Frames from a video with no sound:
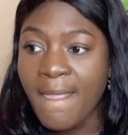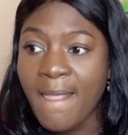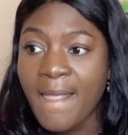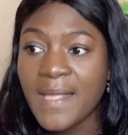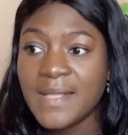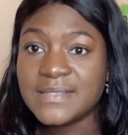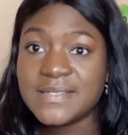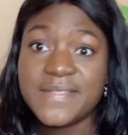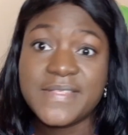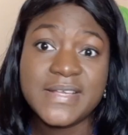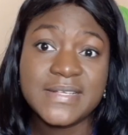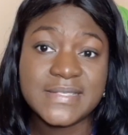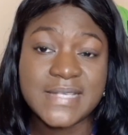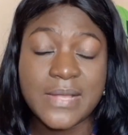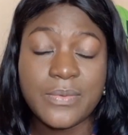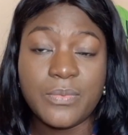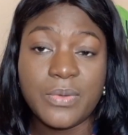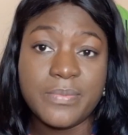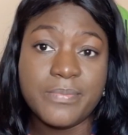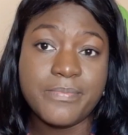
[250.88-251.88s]
So there's
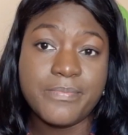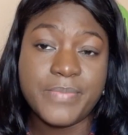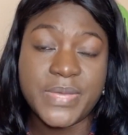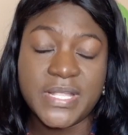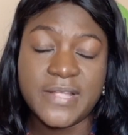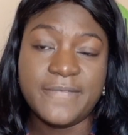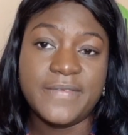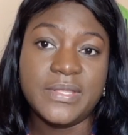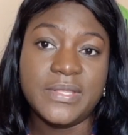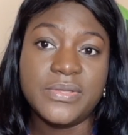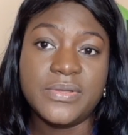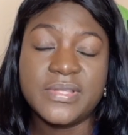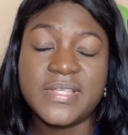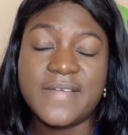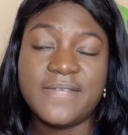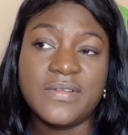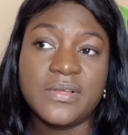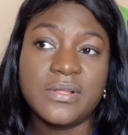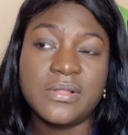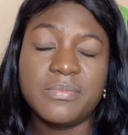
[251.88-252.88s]
that one bit of it. You're
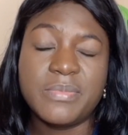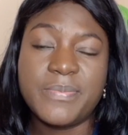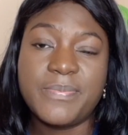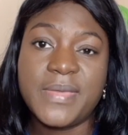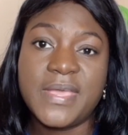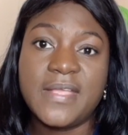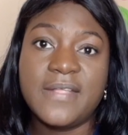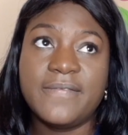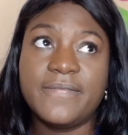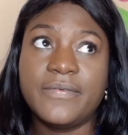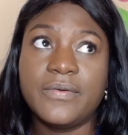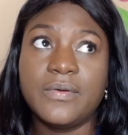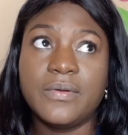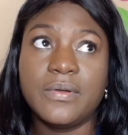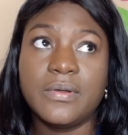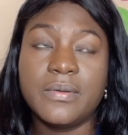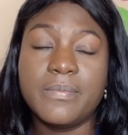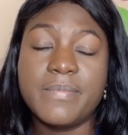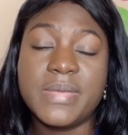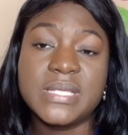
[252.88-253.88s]
definitely going to be paid
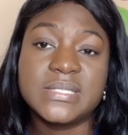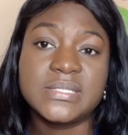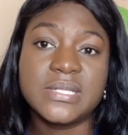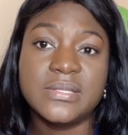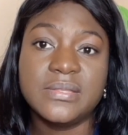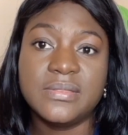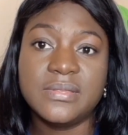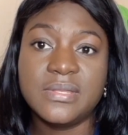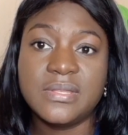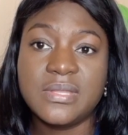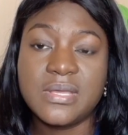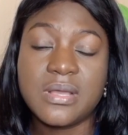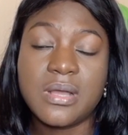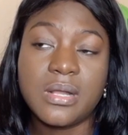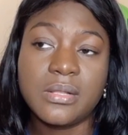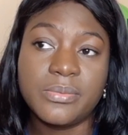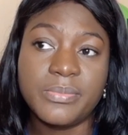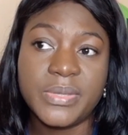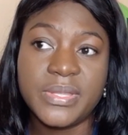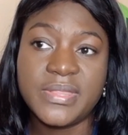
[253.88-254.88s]
for based on the
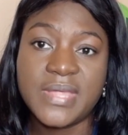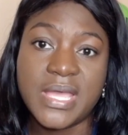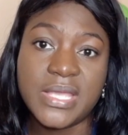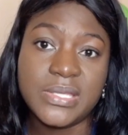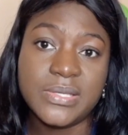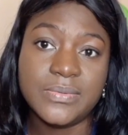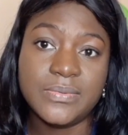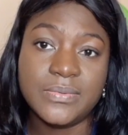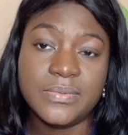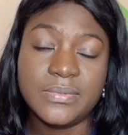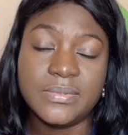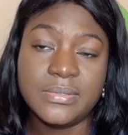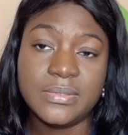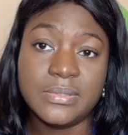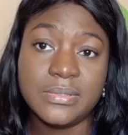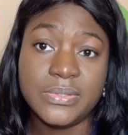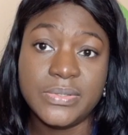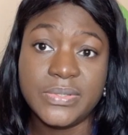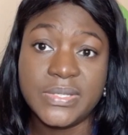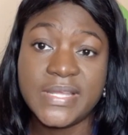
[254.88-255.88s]
economy that you
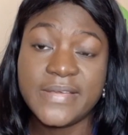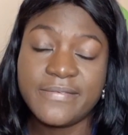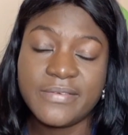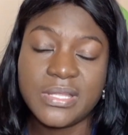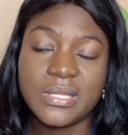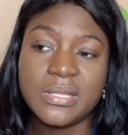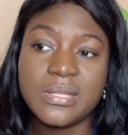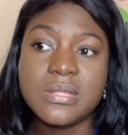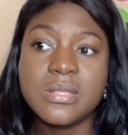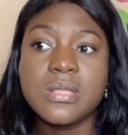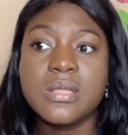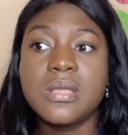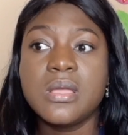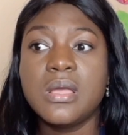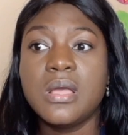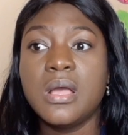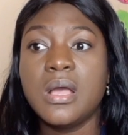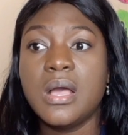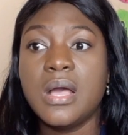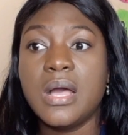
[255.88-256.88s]
live in.
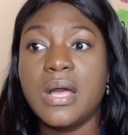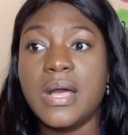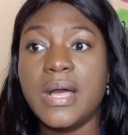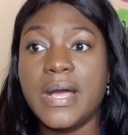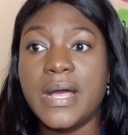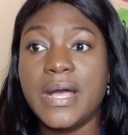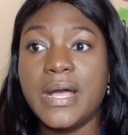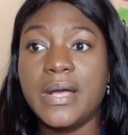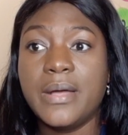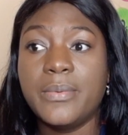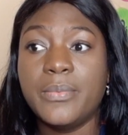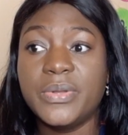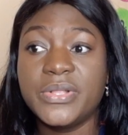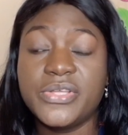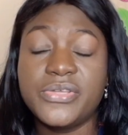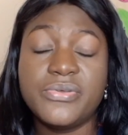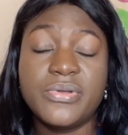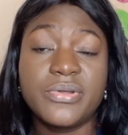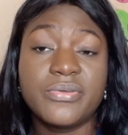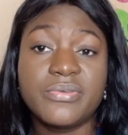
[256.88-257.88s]
Whether
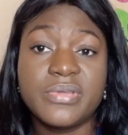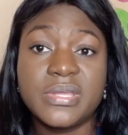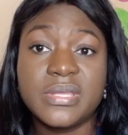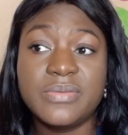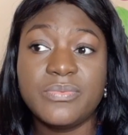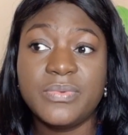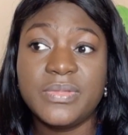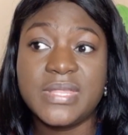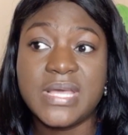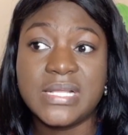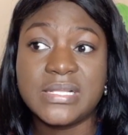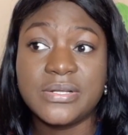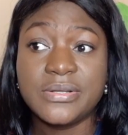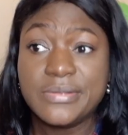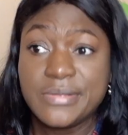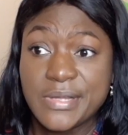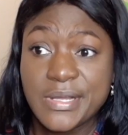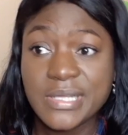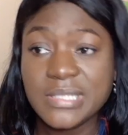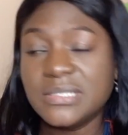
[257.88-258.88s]
you agree with that or
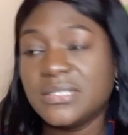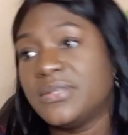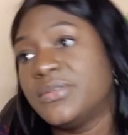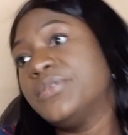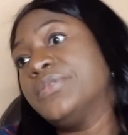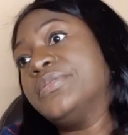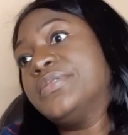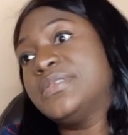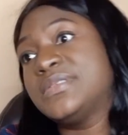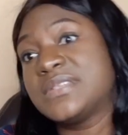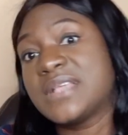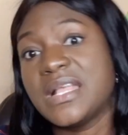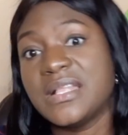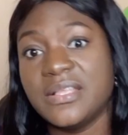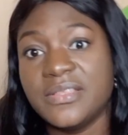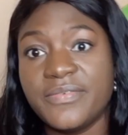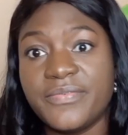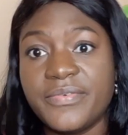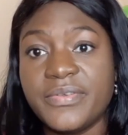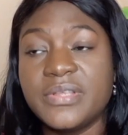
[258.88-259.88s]
not, it's kind
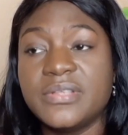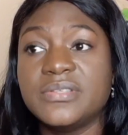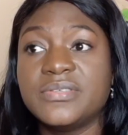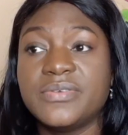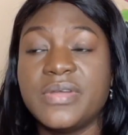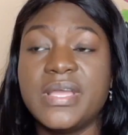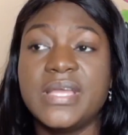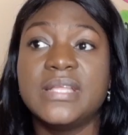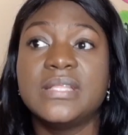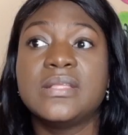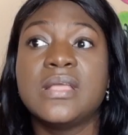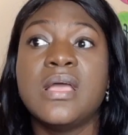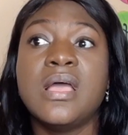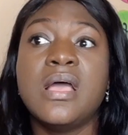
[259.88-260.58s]
of different, right?